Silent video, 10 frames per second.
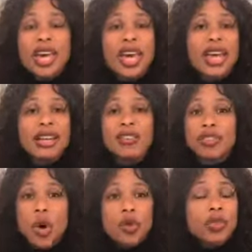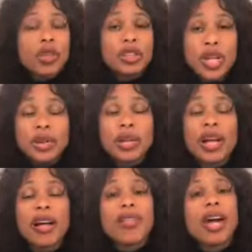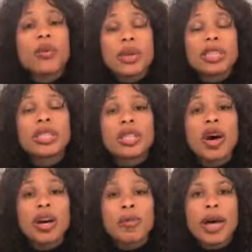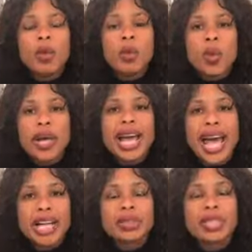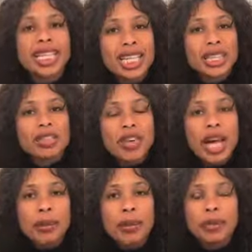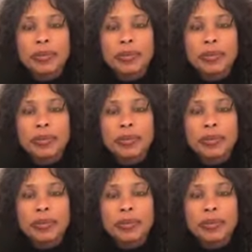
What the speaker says: and overall general health, I wanted to talk about what actually is fiber.